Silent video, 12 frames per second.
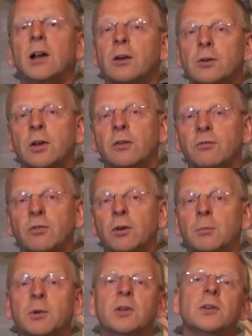are looking
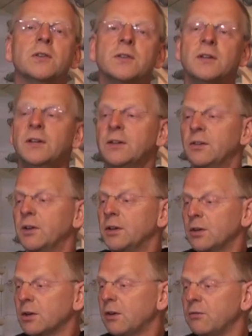for because they
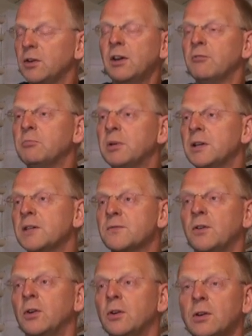don't have enough place
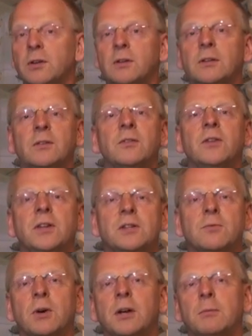for all
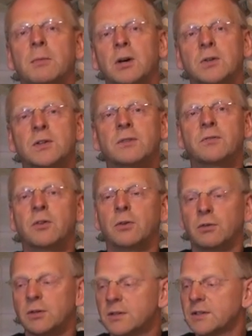these great amounts of
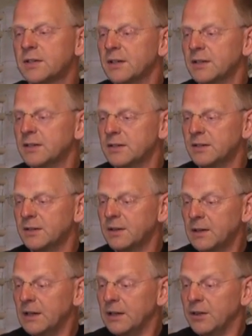corals and
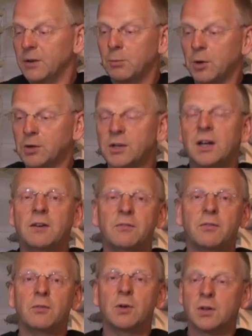they want to
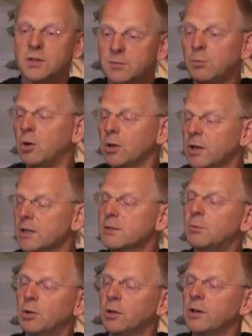have rocks smaller and
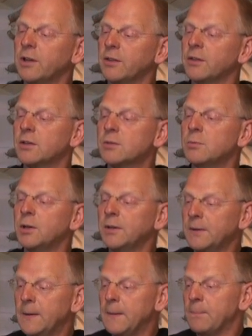smaller like this
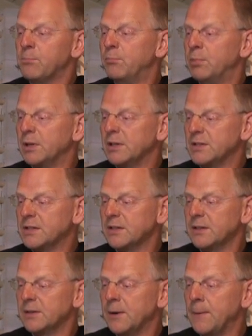one but
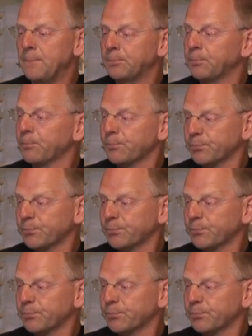um,